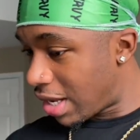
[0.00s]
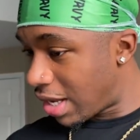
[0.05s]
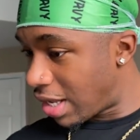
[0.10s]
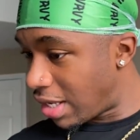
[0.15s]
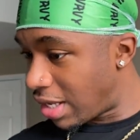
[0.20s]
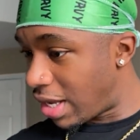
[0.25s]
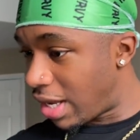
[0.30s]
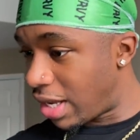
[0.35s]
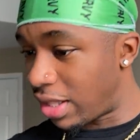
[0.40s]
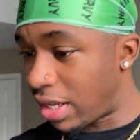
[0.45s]

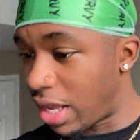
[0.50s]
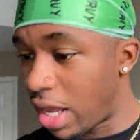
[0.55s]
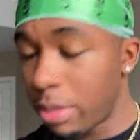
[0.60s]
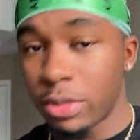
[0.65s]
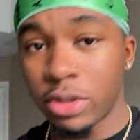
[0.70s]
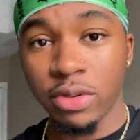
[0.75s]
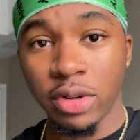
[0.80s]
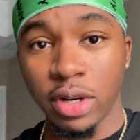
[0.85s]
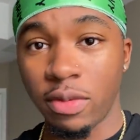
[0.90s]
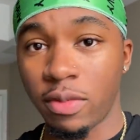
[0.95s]
Yeah, the camera's
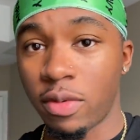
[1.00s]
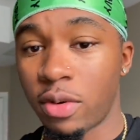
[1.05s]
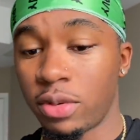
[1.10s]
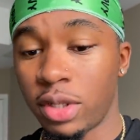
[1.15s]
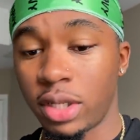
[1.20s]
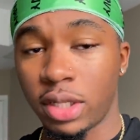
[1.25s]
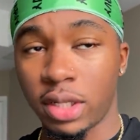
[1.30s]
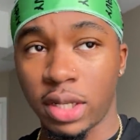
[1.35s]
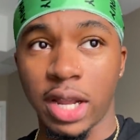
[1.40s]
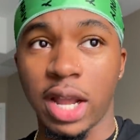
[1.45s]
already
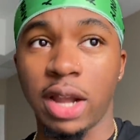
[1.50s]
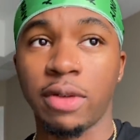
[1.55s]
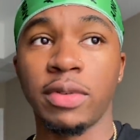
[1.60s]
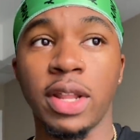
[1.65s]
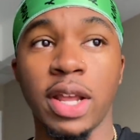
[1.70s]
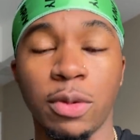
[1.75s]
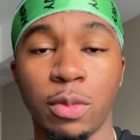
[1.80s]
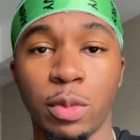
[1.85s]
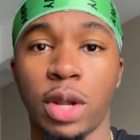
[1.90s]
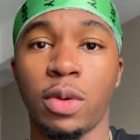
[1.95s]
rolling. Like I already,
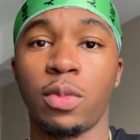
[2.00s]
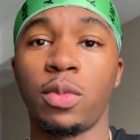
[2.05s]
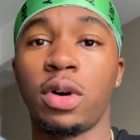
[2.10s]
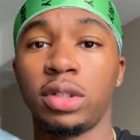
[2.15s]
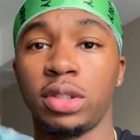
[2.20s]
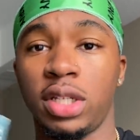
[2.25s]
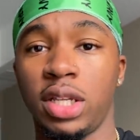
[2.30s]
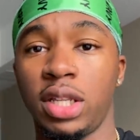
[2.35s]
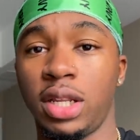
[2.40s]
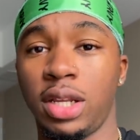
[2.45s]
when I
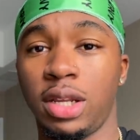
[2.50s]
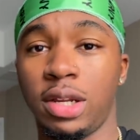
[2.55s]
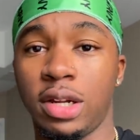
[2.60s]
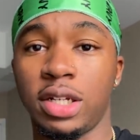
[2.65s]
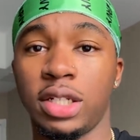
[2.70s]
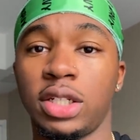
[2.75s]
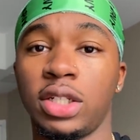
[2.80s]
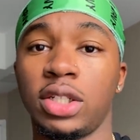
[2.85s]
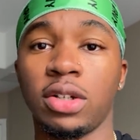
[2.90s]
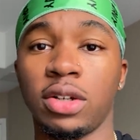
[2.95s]
walked in here, I
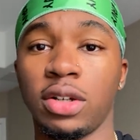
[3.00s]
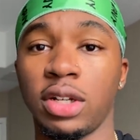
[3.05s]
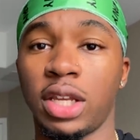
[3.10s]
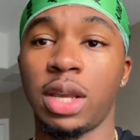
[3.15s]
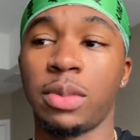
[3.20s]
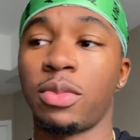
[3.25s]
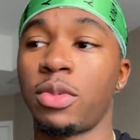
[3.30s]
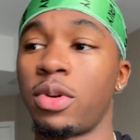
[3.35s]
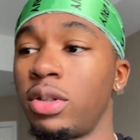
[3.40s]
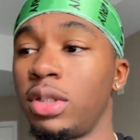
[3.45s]
just turned the
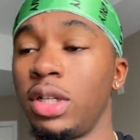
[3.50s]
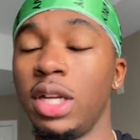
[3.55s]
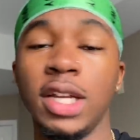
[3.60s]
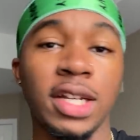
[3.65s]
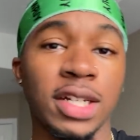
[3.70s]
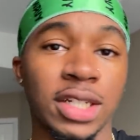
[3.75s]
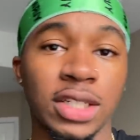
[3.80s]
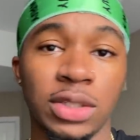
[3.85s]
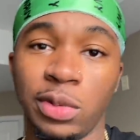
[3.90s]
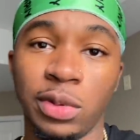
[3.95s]
camera on
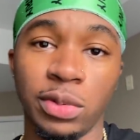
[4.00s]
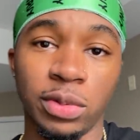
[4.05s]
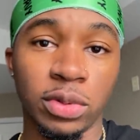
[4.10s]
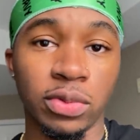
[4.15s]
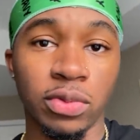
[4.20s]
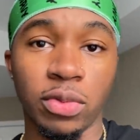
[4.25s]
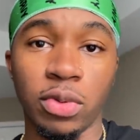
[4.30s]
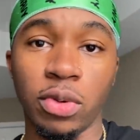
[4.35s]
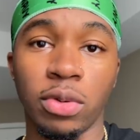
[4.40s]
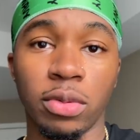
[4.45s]
because we was
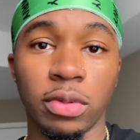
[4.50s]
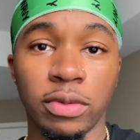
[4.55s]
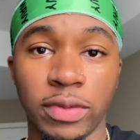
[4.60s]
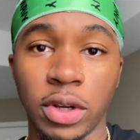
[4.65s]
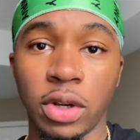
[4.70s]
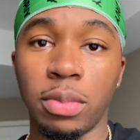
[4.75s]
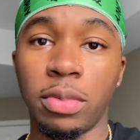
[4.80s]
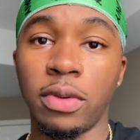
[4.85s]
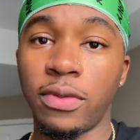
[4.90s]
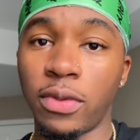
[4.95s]
recording a video
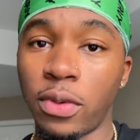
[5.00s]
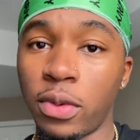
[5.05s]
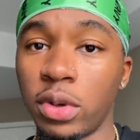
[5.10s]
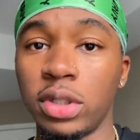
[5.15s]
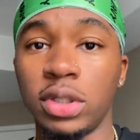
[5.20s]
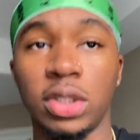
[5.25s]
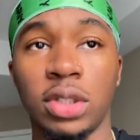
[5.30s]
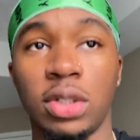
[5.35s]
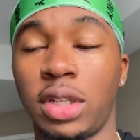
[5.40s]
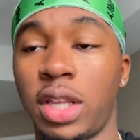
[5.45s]
before,
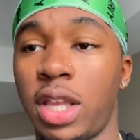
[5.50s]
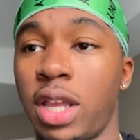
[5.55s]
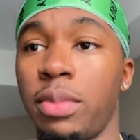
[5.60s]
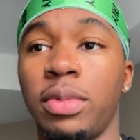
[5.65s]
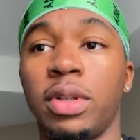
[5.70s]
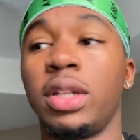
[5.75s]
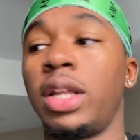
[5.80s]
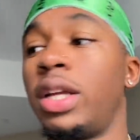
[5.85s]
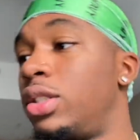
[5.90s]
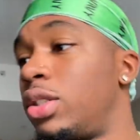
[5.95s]
so the camera
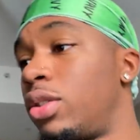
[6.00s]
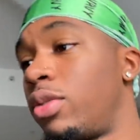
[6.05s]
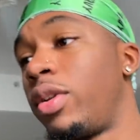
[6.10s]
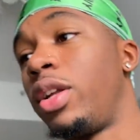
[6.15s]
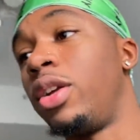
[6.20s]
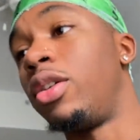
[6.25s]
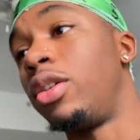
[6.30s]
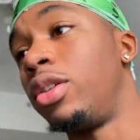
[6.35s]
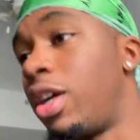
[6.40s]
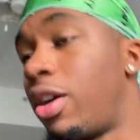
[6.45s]
and lights already
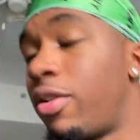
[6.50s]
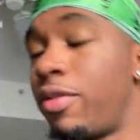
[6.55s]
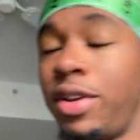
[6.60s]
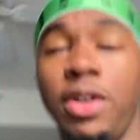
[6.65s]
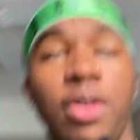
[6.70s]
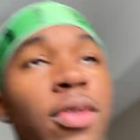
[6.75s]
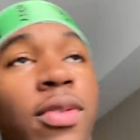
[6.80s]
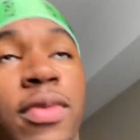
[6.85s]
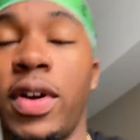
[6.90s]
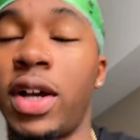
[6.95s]
on. Y'all already
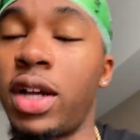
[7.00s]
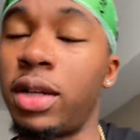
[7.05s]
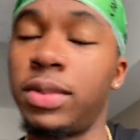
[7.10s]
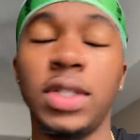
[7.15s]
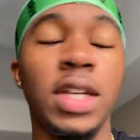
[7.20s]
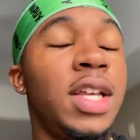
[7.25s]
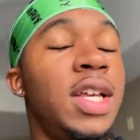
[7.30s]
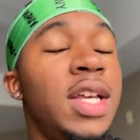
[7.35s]
know the vibes.